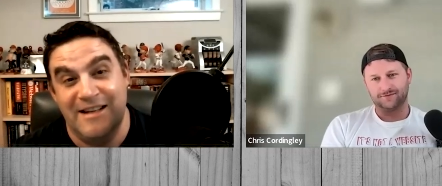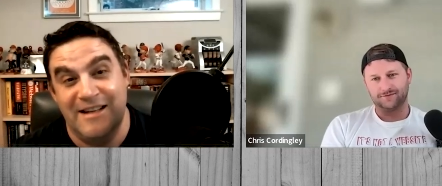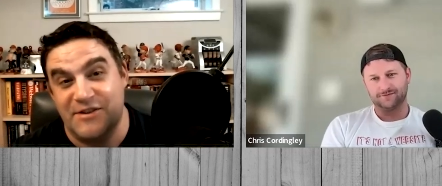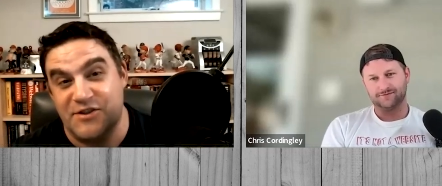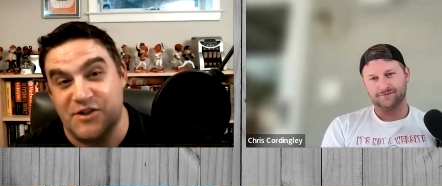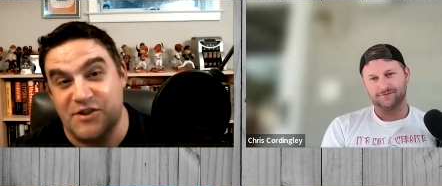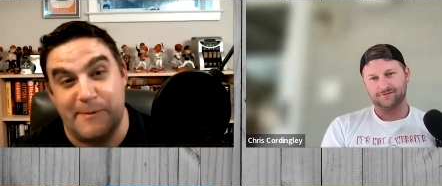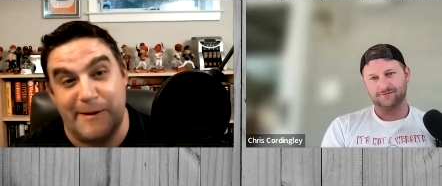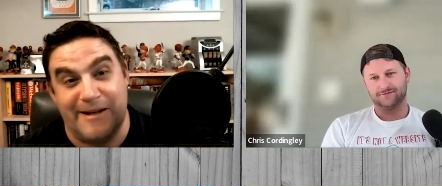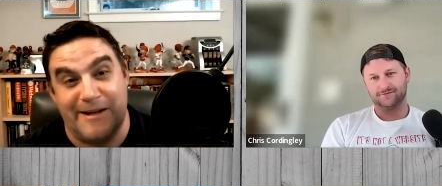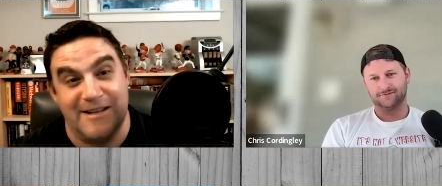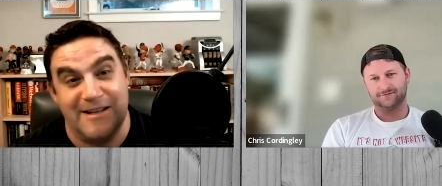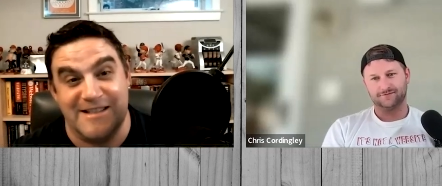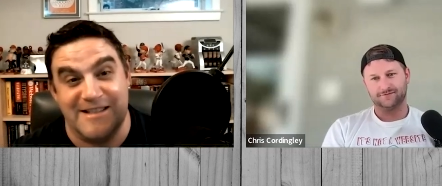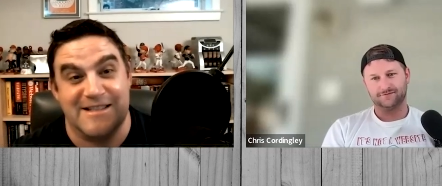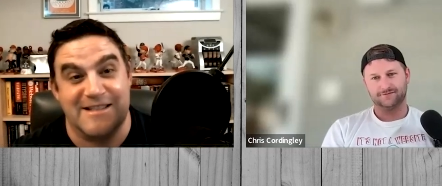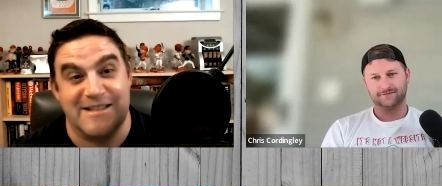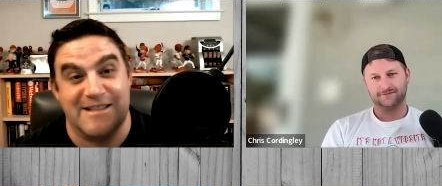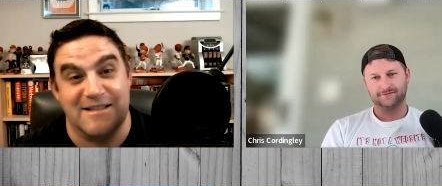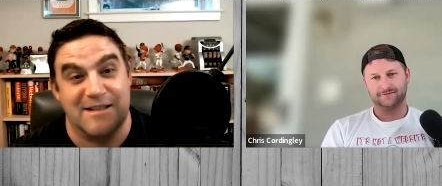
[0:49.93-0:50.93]
Speaker 1: just because he
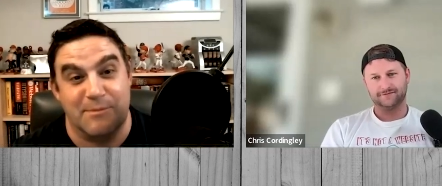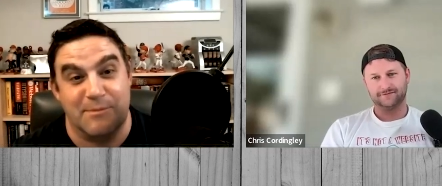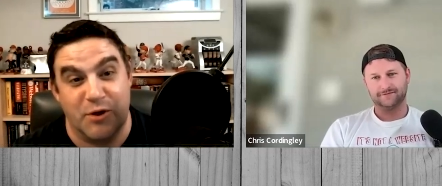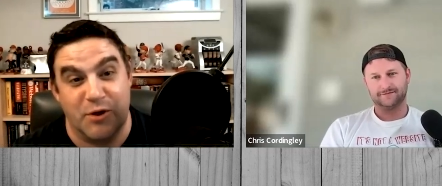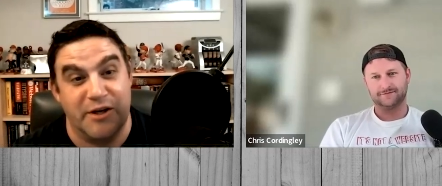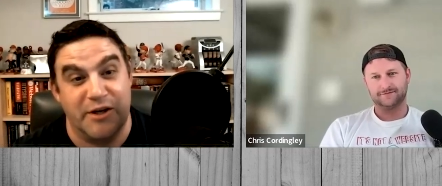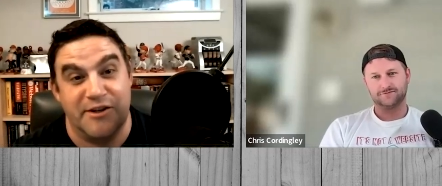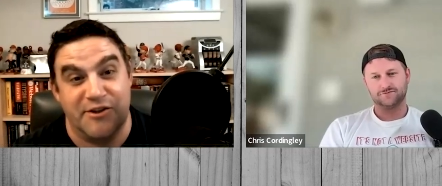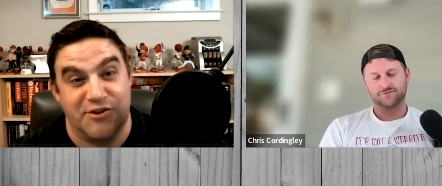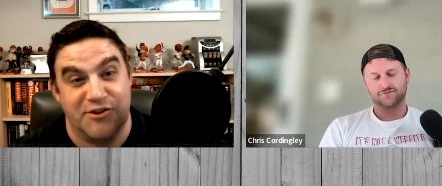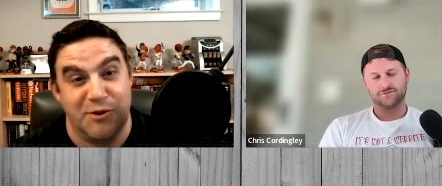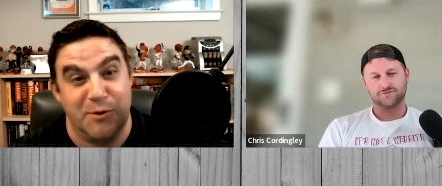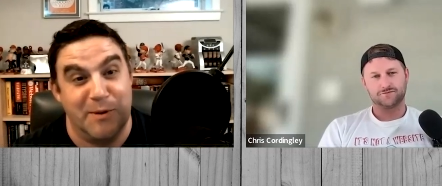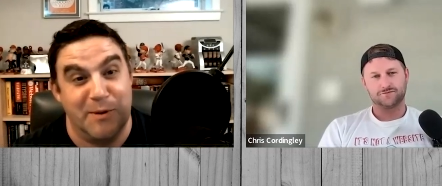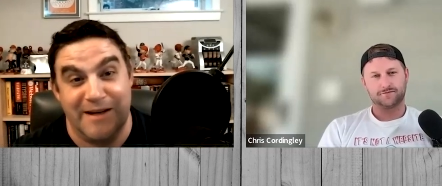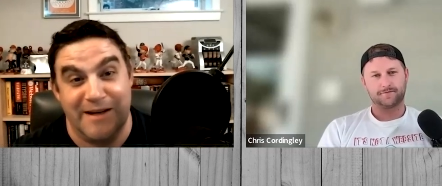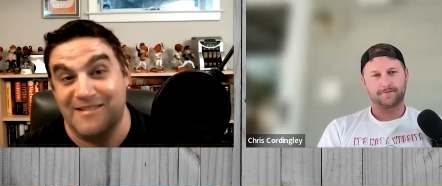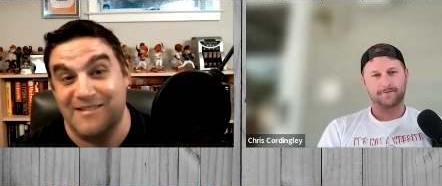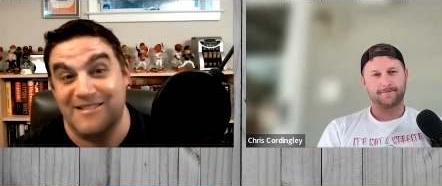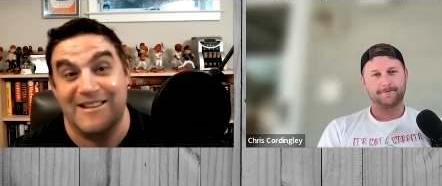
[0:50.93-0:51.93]
says I'm going to do
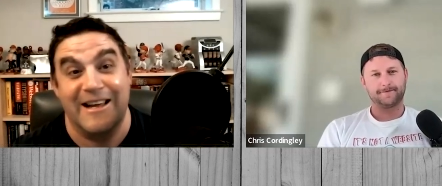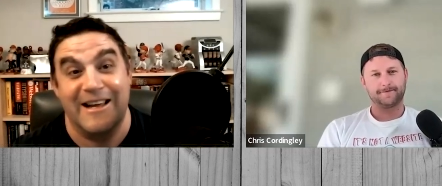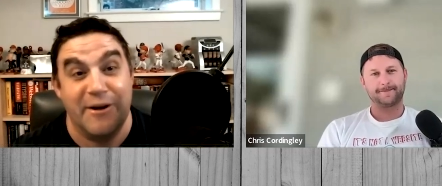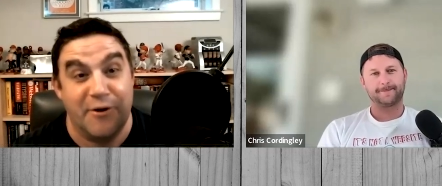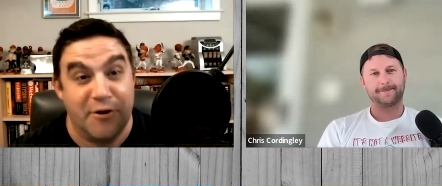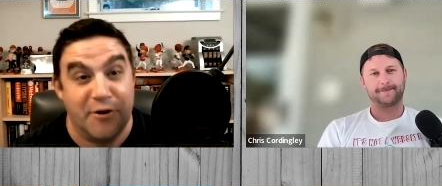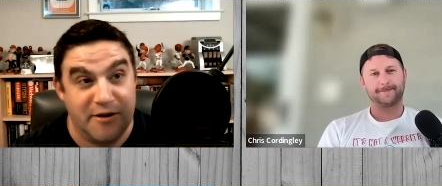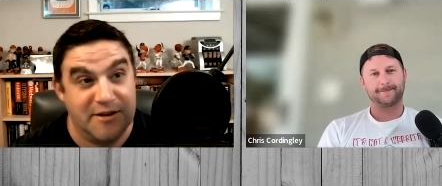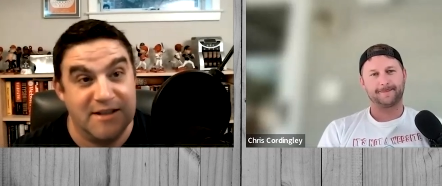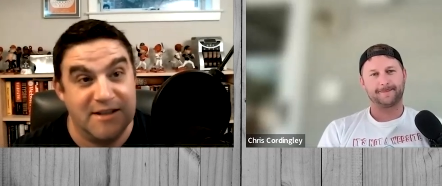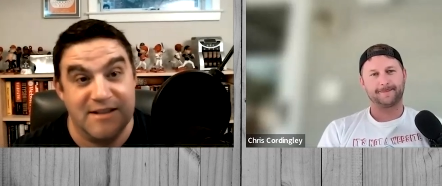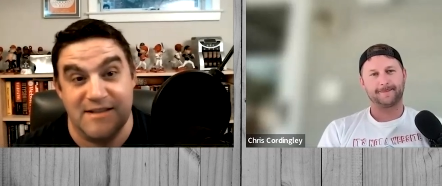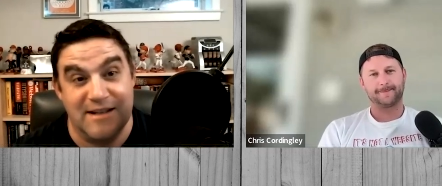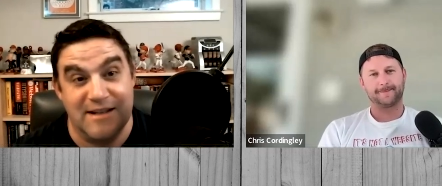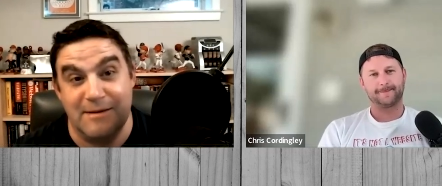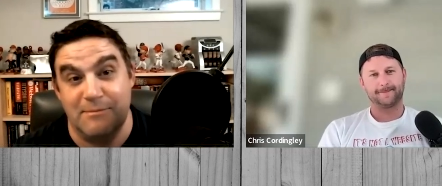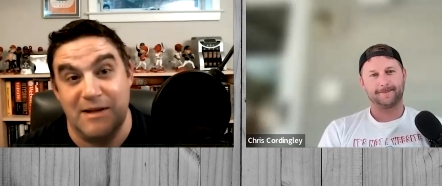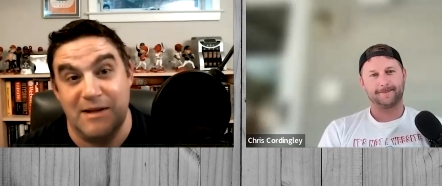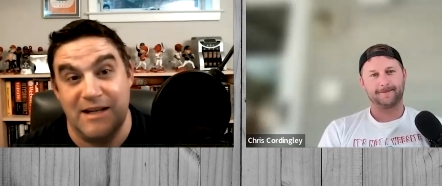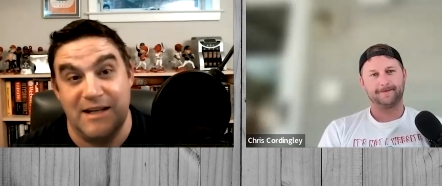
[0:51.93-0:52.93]
it later does
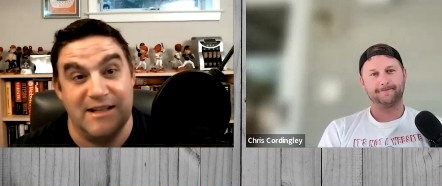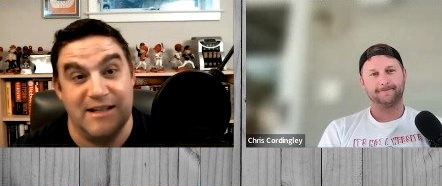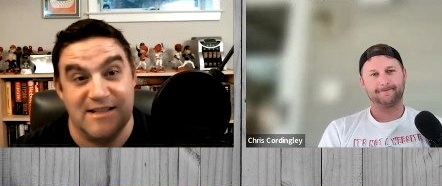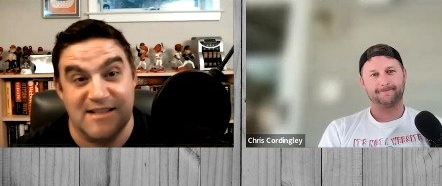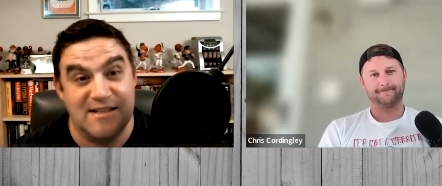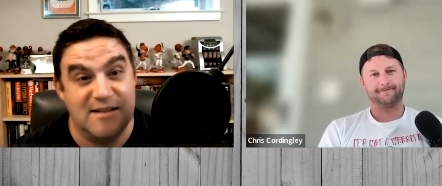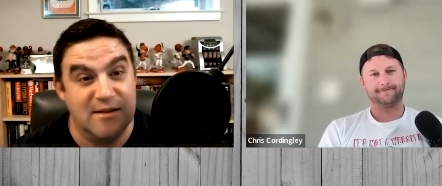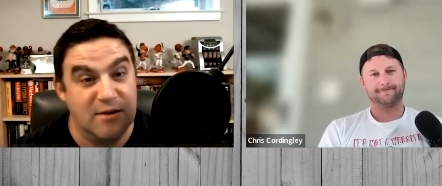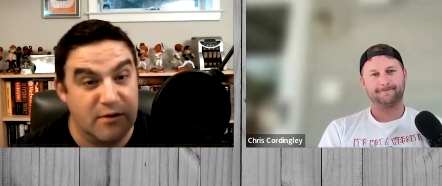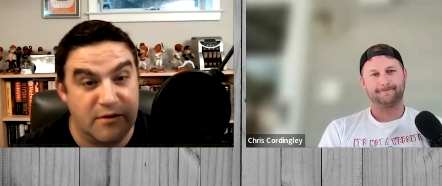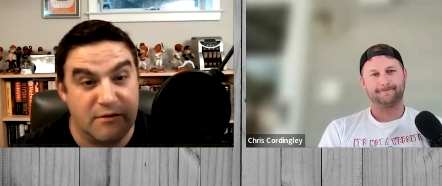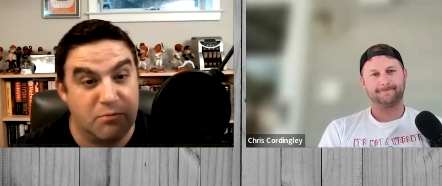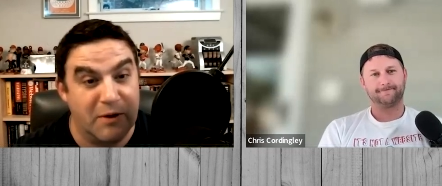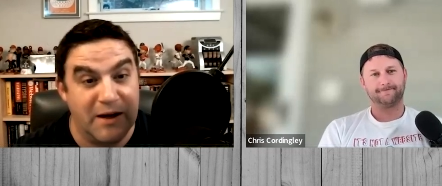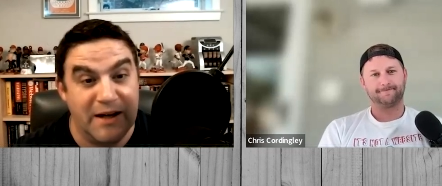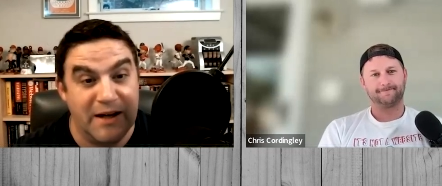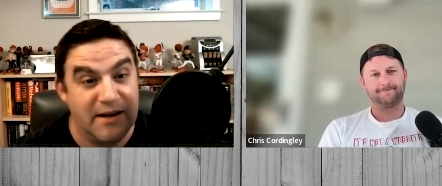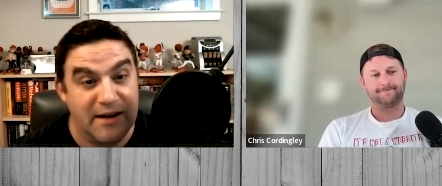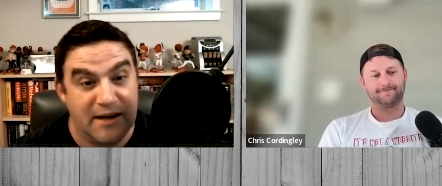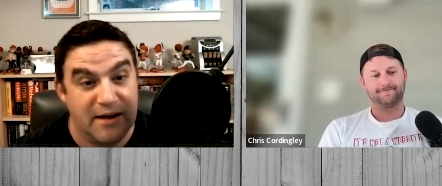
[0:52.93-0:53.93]
not mean it's still
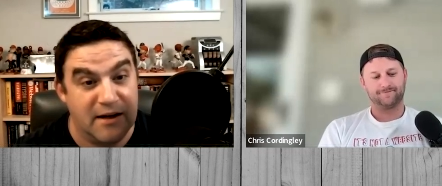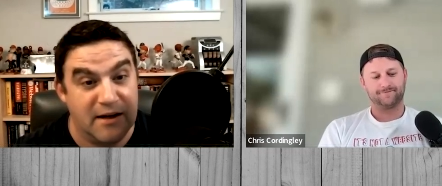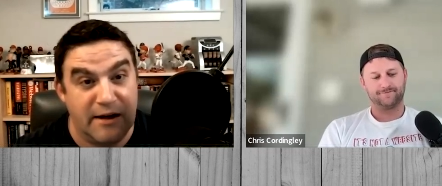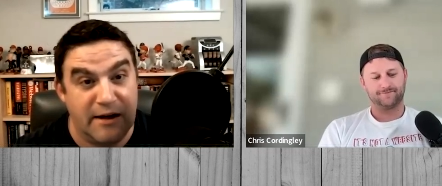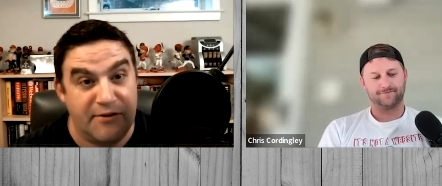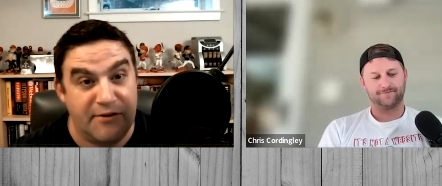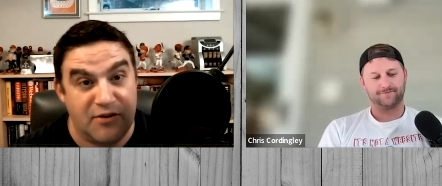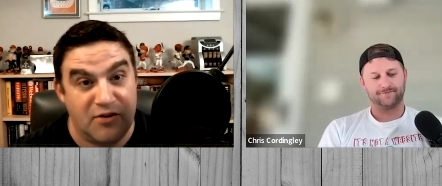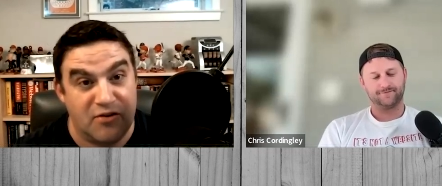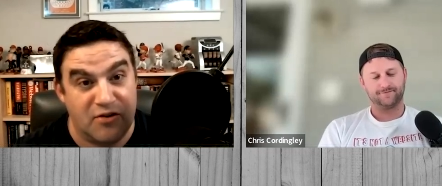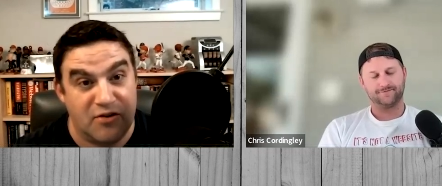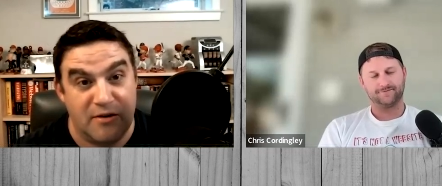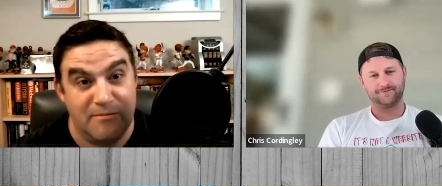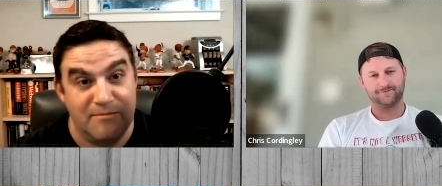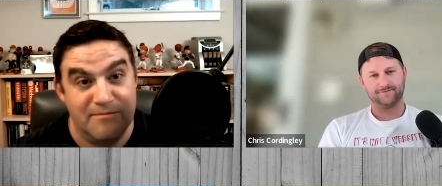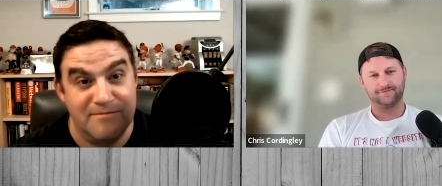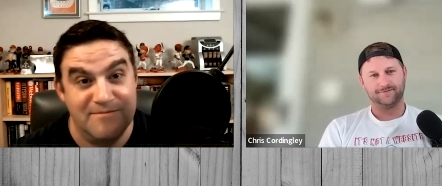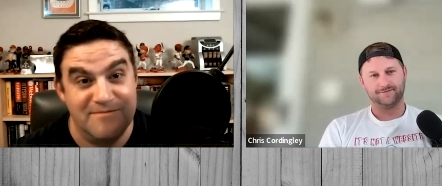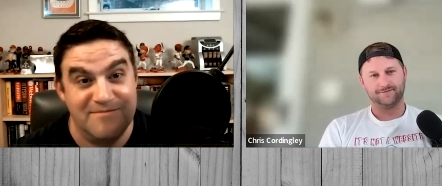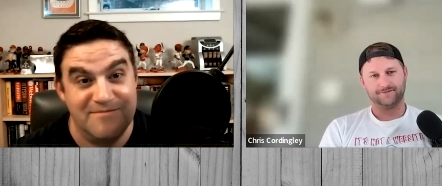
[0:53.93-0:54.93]
threatening an officer.
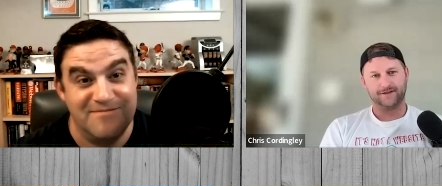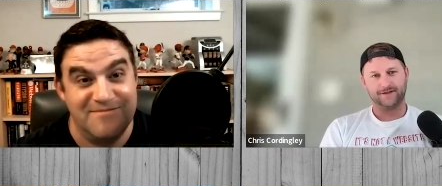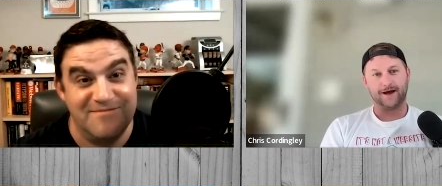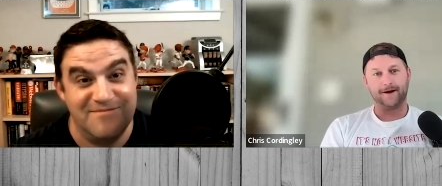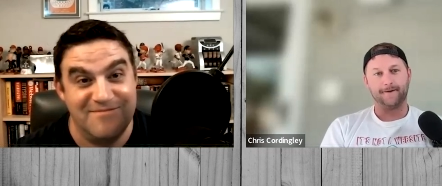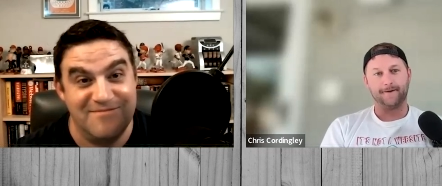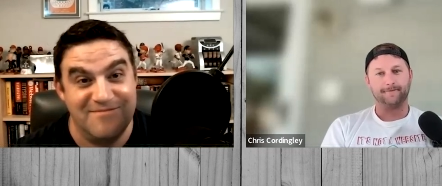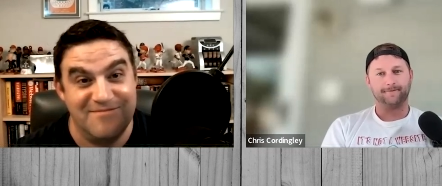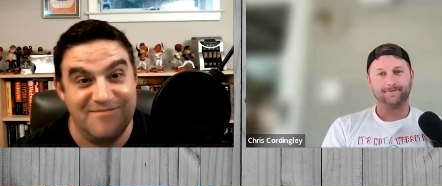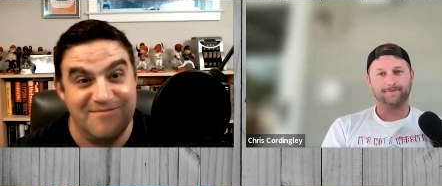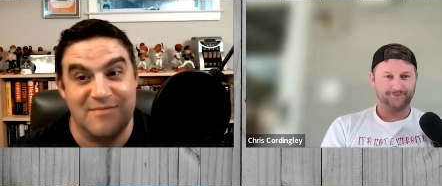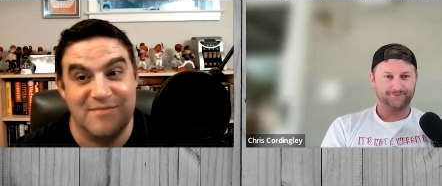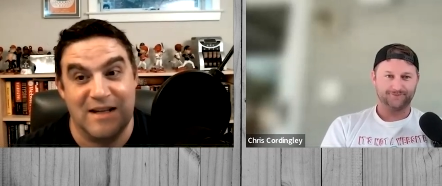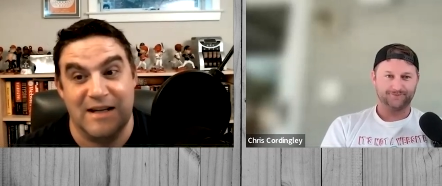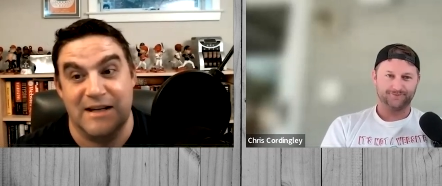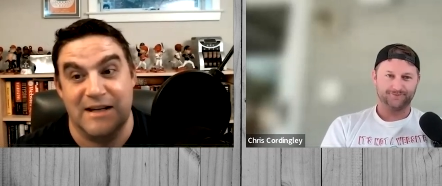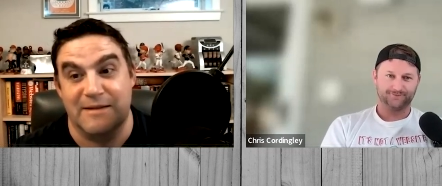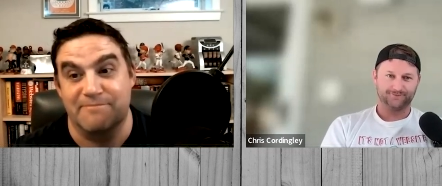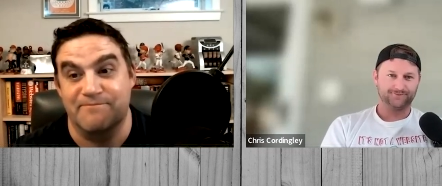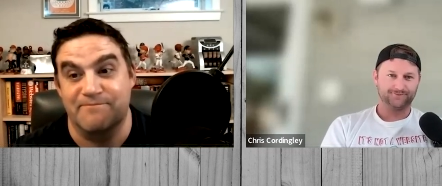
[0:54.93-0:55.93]
Yeah.
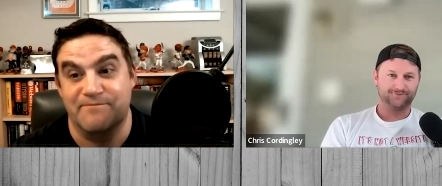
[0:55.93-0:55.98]
Yeah.